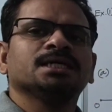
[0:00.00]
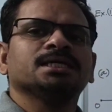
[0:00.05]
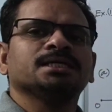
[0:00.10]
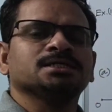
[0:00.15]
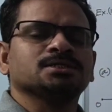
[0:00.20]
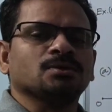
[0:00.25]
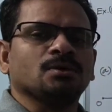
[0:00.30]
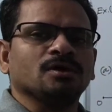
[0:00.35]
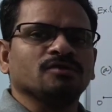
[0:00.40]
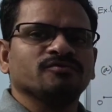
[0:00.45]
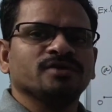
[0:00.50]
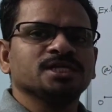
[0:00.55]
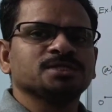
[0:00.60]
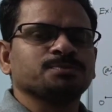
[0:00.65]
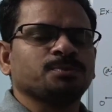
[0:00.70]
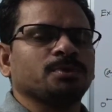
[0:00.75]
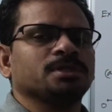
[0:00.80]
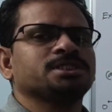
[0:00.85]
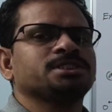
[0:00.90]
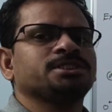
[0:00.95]
is always
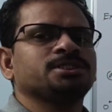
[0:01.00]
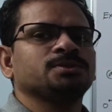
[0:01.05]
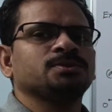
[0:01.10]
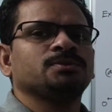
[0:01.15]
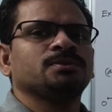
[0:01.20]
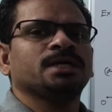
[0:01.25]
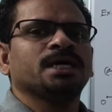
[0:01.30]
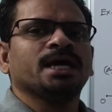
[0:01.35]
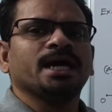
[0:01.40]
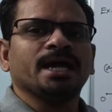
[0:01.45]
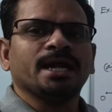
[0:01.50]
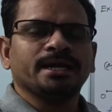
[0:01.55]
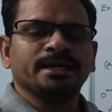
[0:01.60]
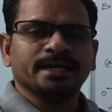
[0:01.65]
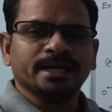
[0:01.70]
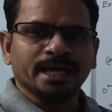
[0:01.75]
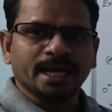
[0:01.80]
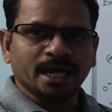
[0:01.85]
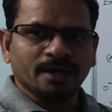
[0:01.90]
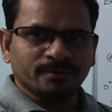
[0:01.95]
positive
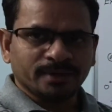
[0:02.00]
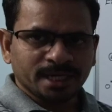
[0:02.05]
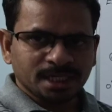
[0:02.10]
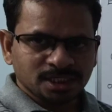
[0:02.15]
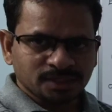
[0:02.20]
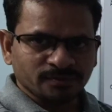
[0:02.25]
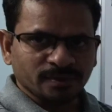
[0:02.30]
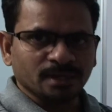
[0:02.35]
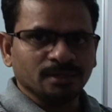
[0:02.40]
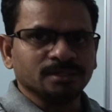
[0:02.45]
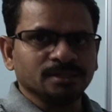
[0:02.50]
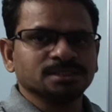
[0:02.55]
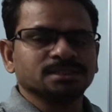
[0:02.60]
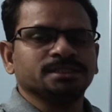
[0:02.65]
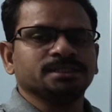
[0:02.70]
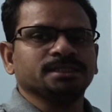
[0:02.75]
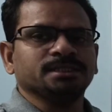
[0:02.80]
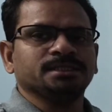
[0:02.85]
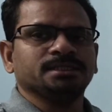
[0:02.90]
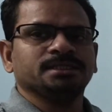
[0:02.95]
and average
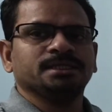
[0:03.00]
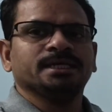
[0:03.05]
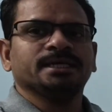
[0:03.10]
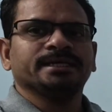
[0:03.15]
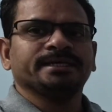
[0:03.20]
velocity